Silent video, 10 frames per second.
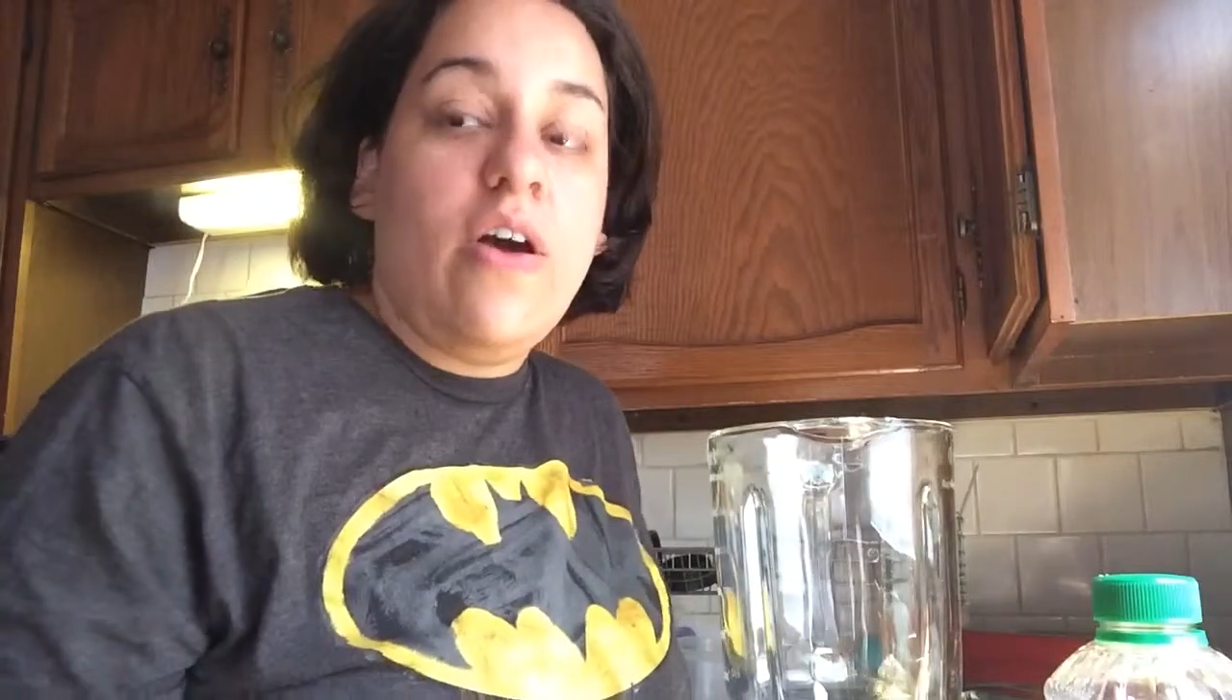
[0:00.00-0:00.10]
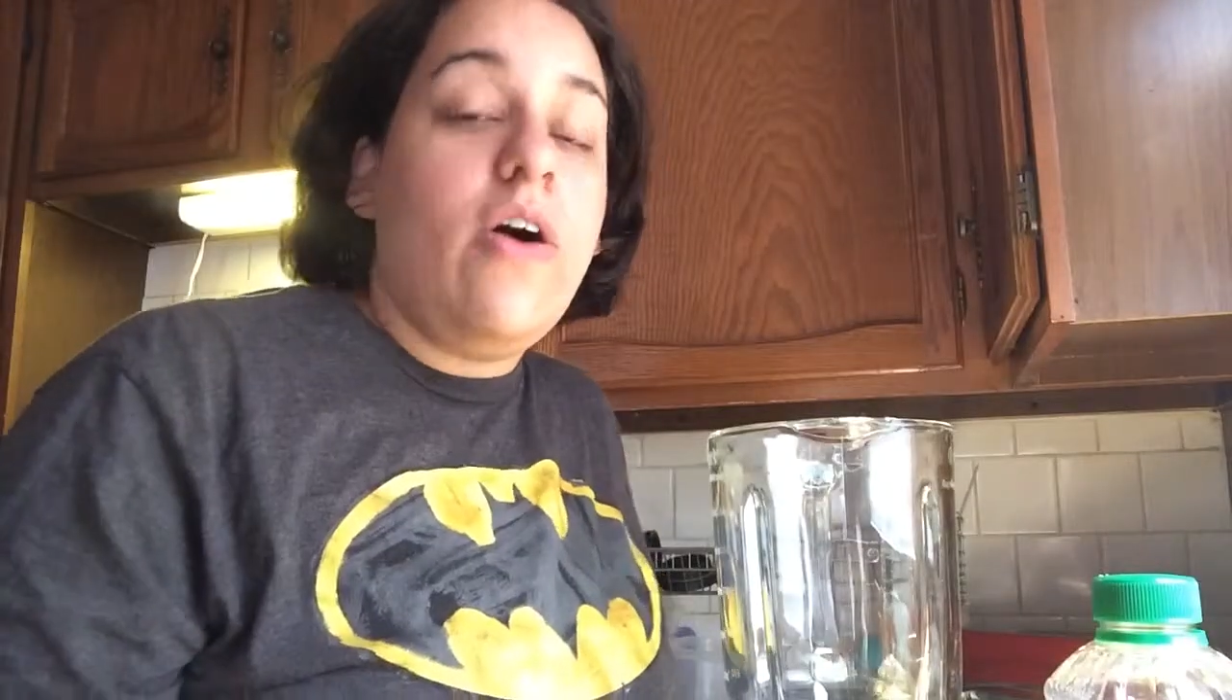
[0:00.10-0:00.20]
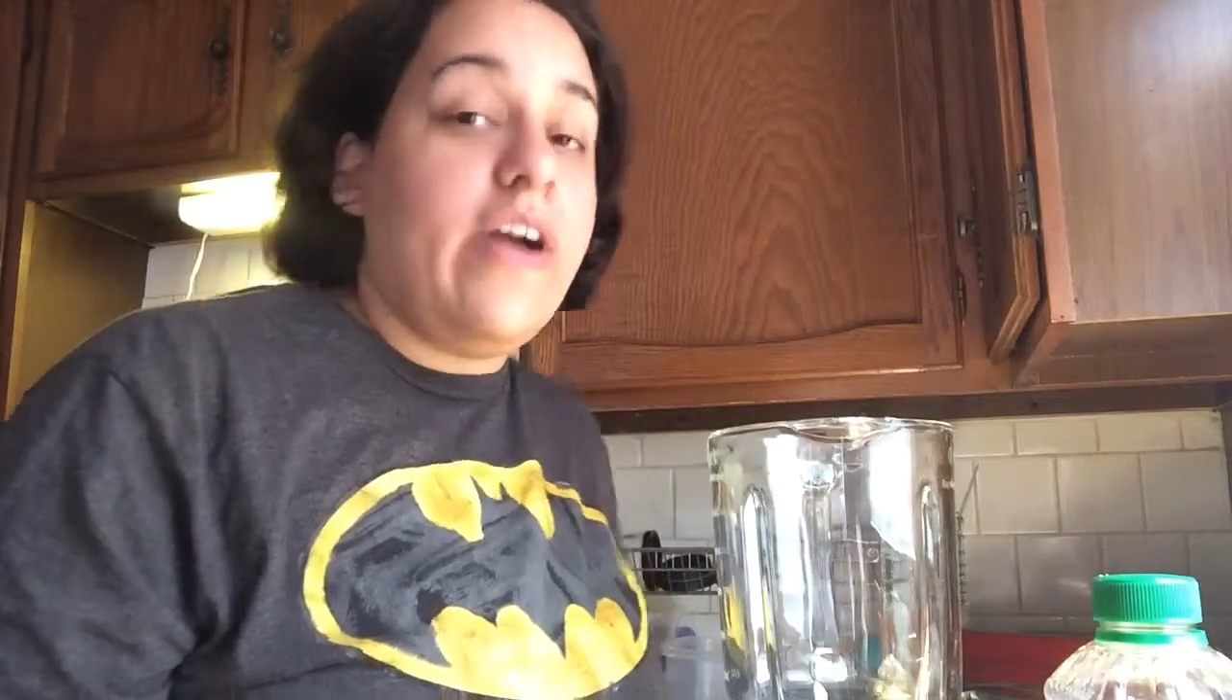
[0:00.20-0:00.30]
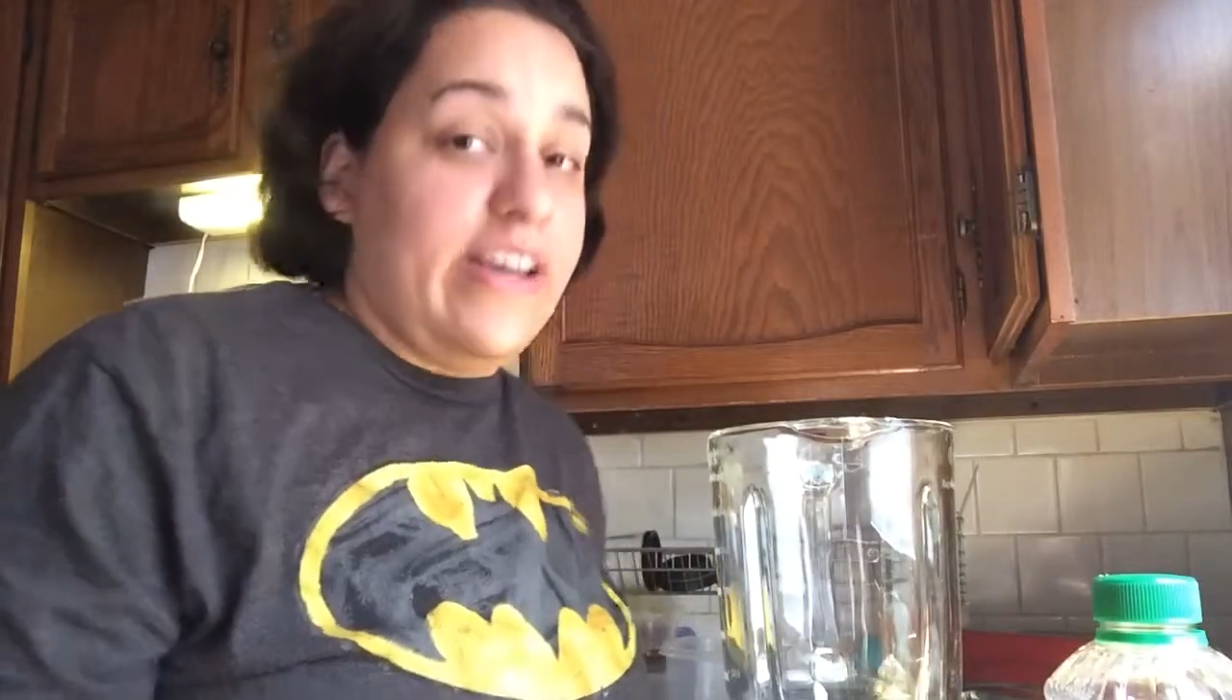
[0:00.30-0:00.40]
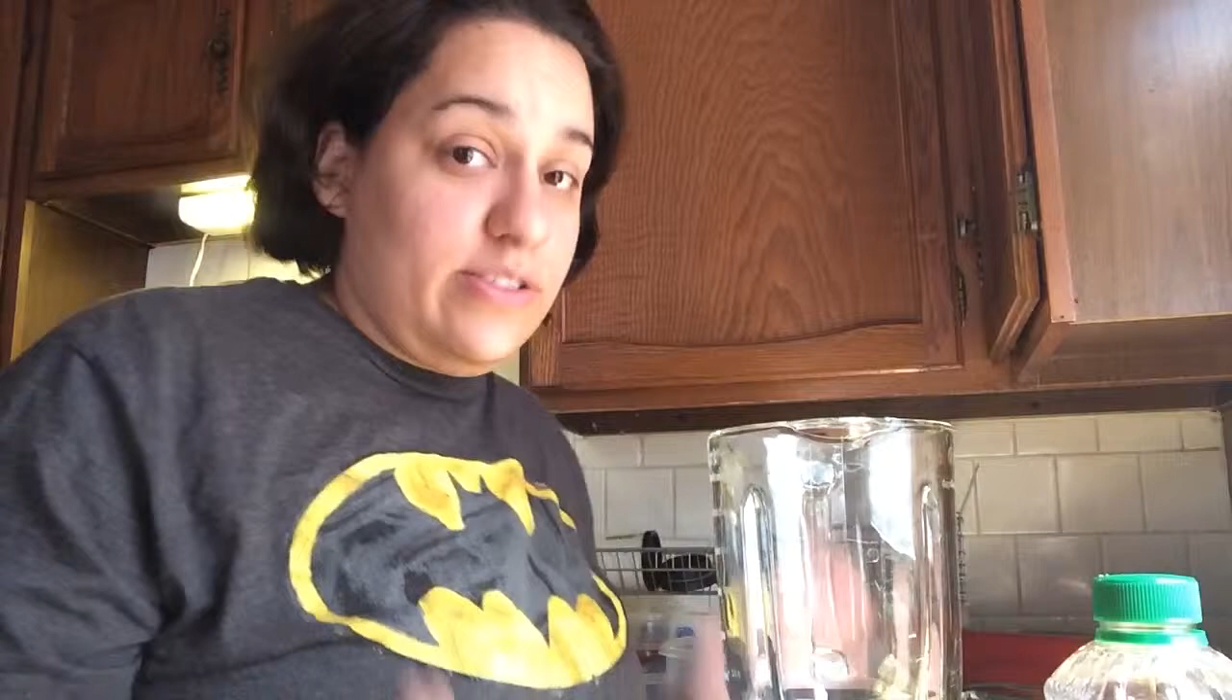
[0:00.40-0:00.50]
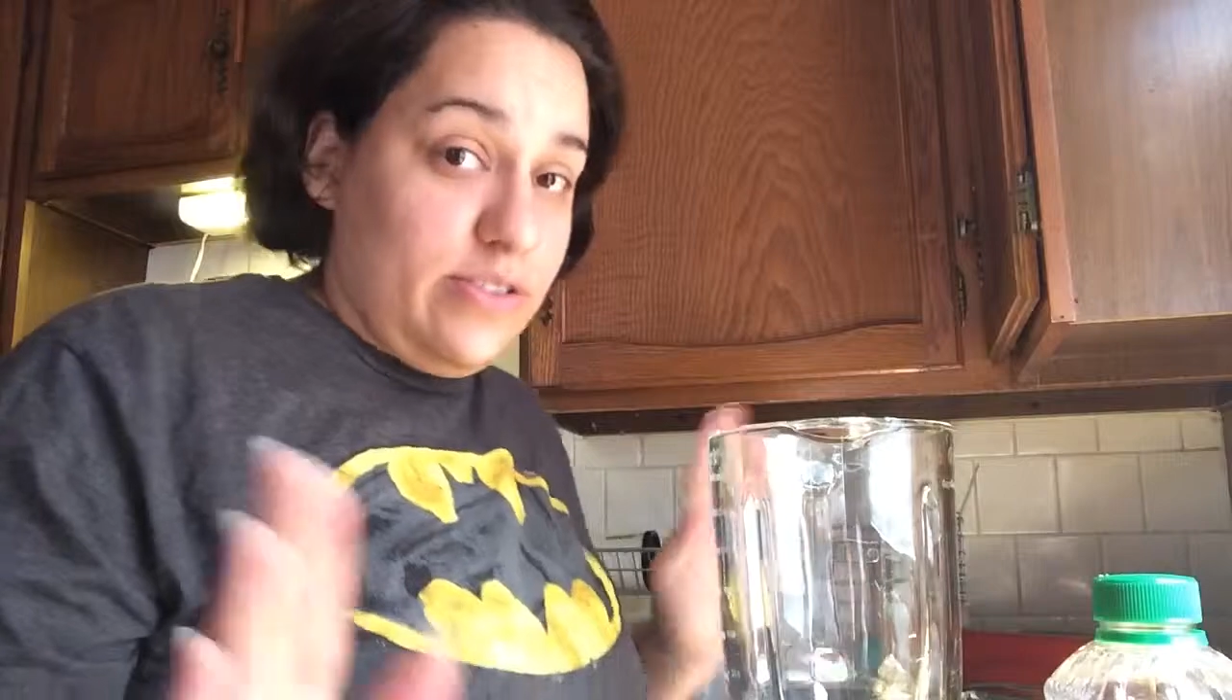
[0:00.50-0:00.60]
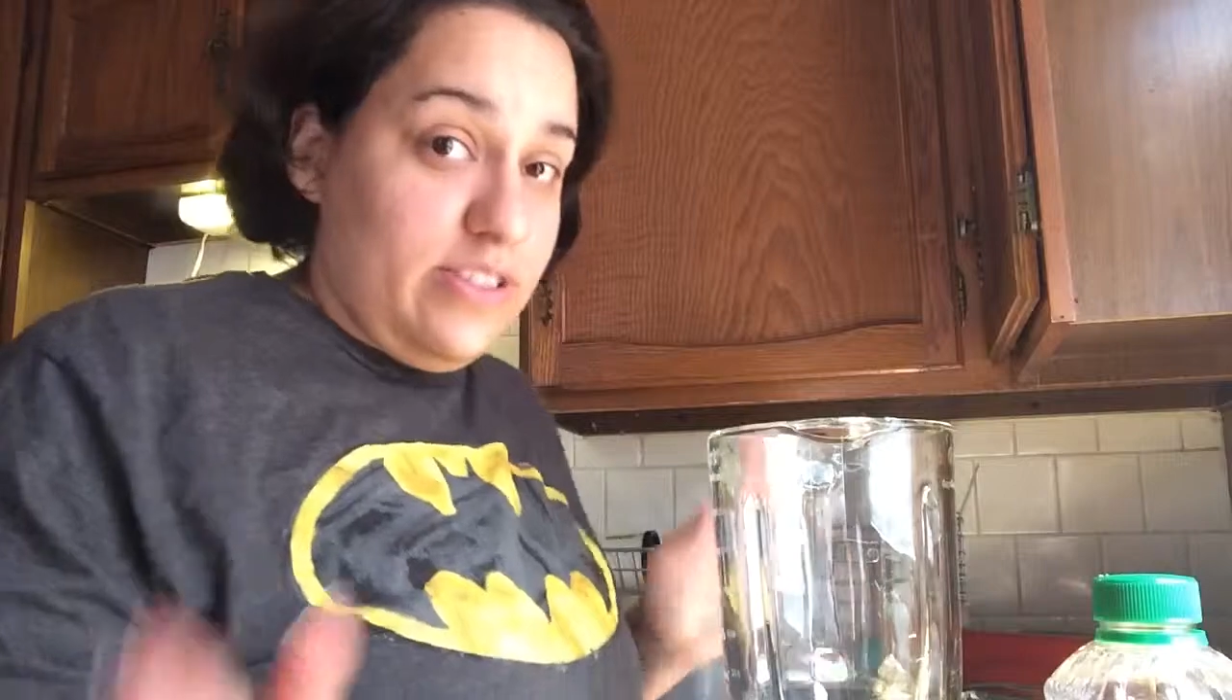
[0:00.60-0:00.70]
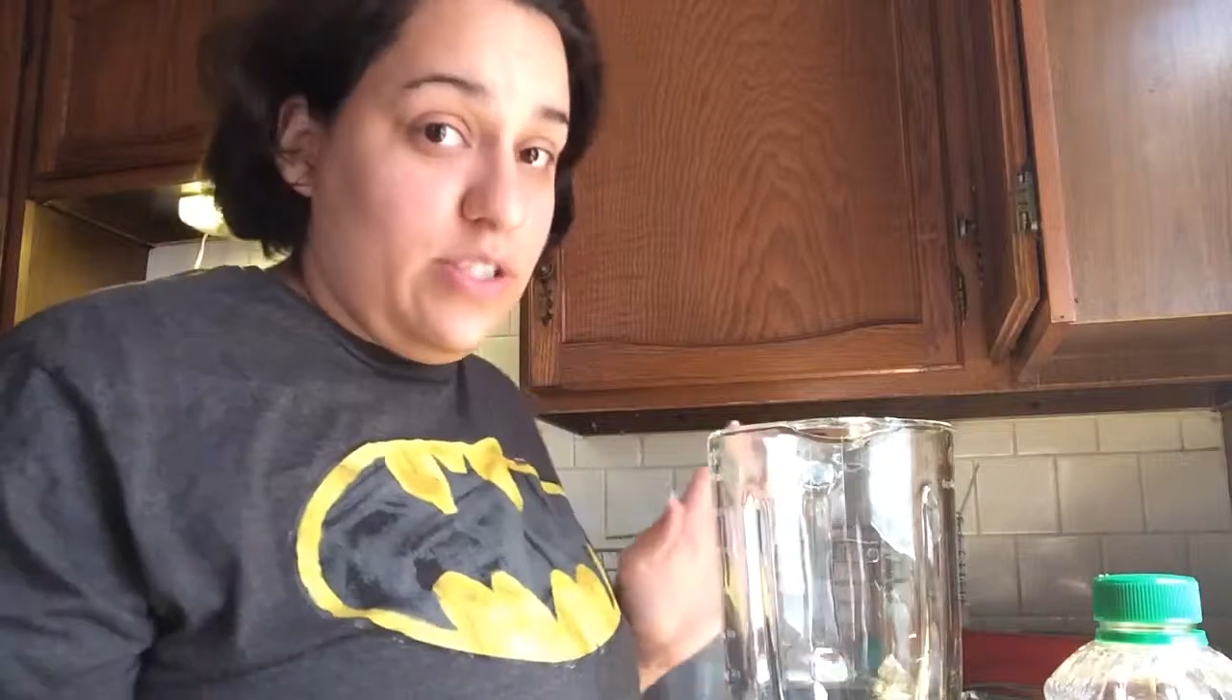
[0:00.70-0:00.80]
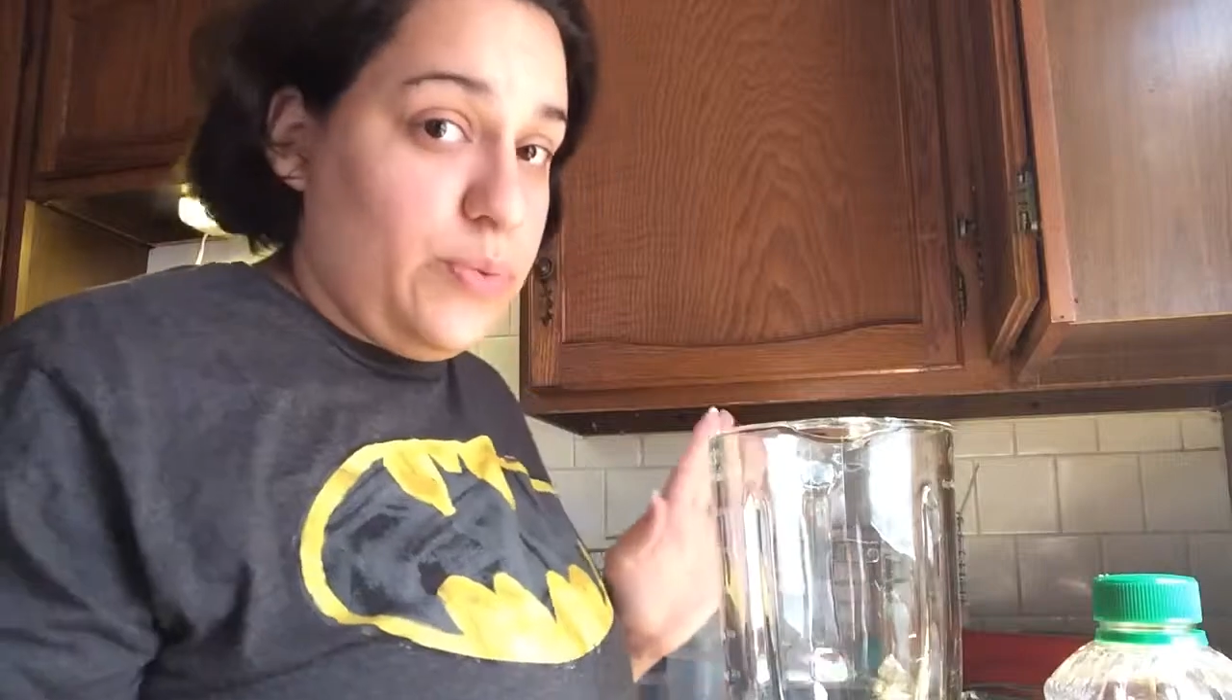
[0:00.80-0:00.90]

Okay, so this is